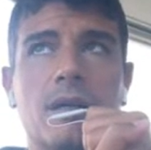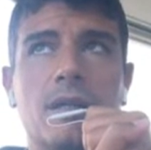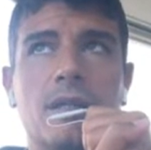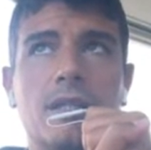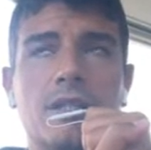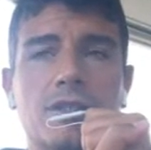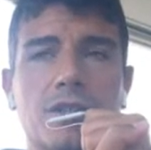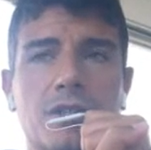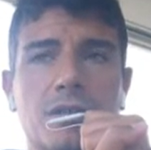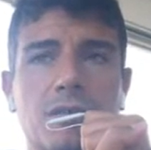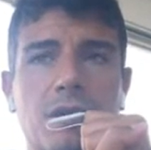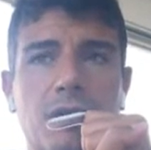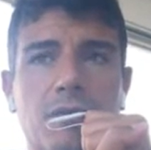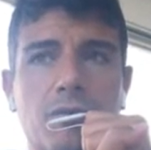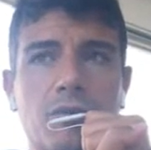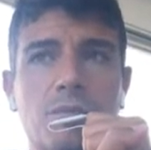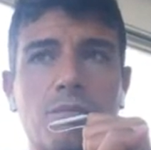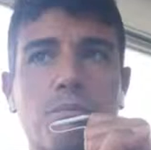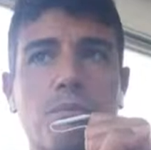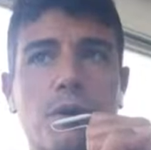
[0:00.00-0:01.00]
initiative I
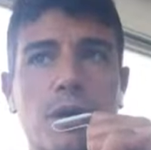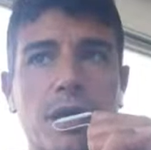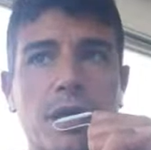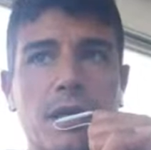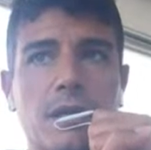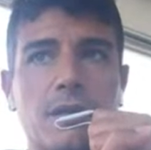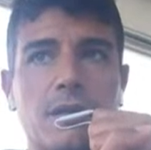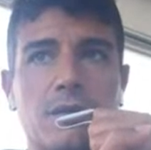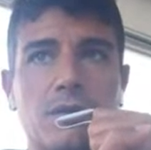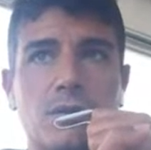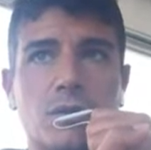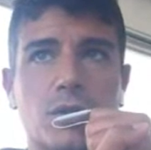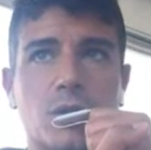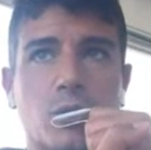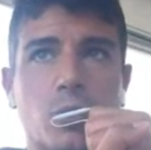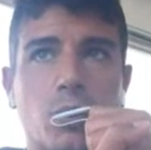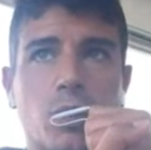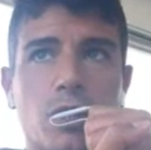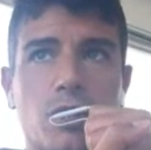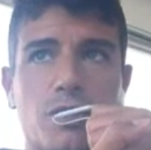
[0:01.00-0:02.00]
would bring to
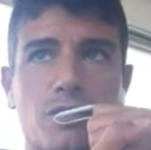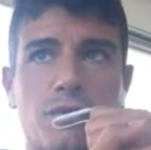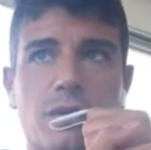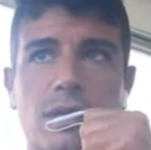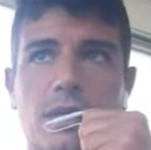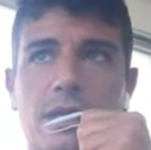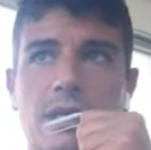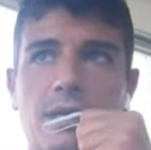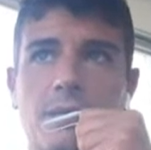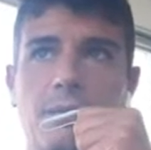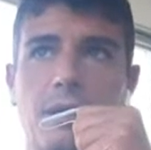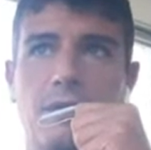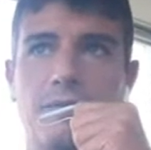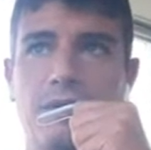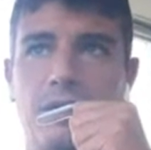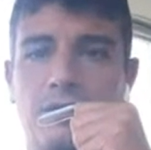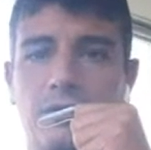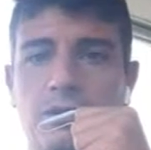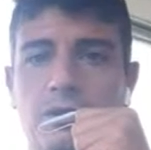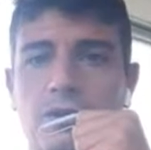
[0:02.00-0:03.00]
switch really a
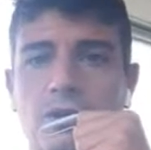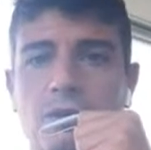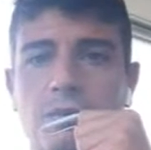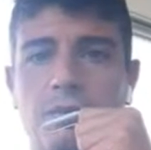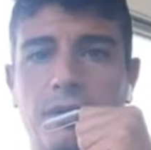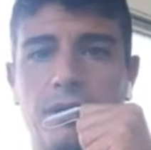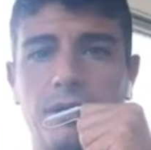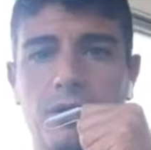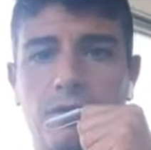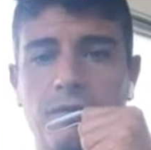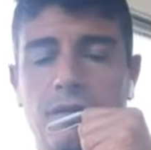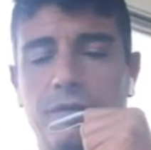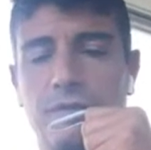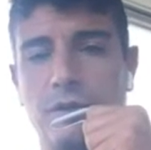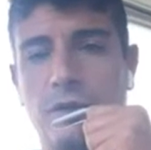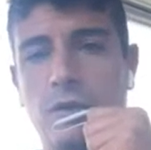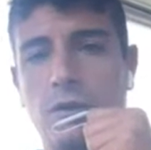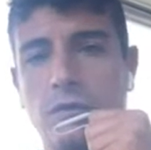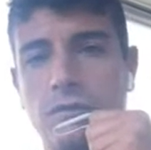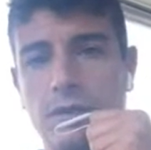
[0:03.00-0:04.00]
manufacturing company
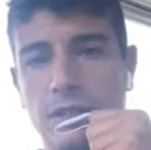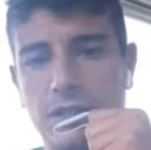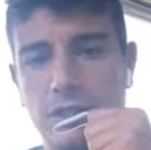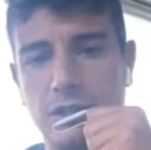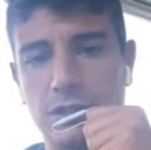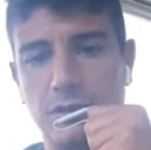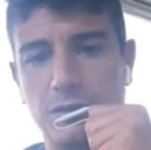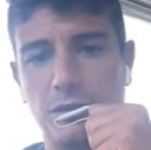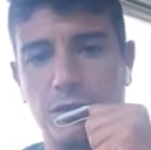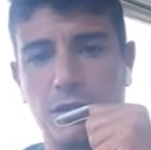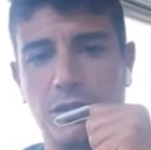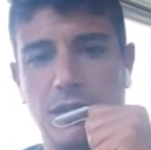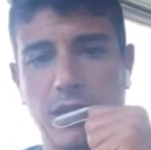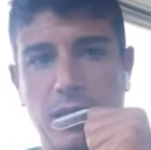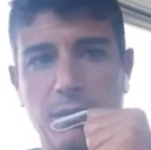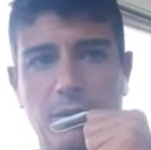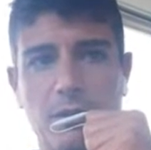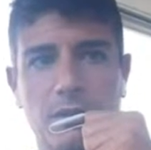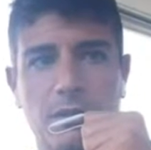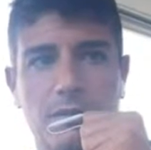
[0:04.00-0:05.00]
from conventional to
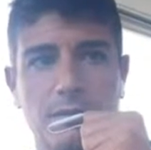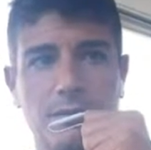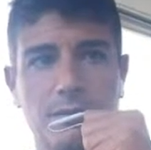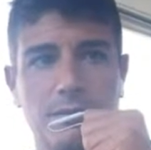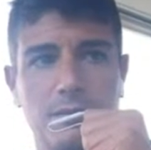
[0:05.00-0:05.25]
sustainable.